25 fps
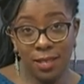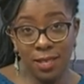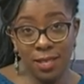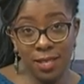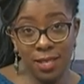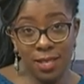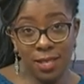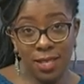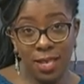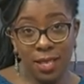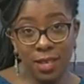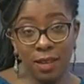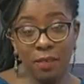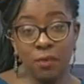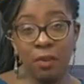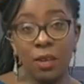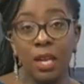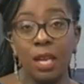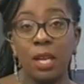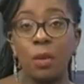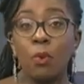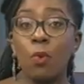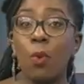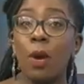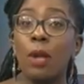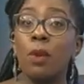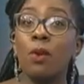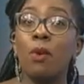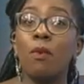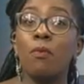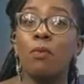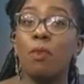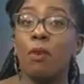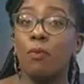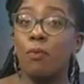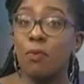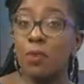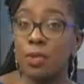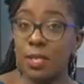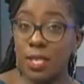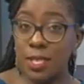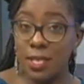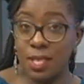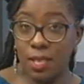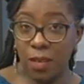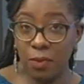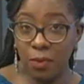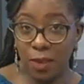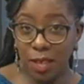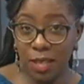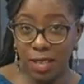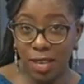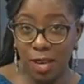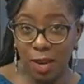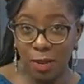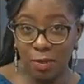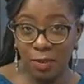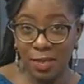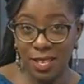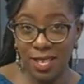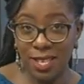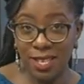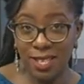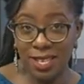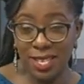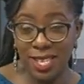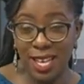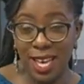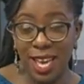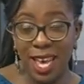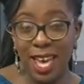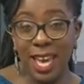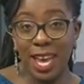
citizen living in one of the 47 counties,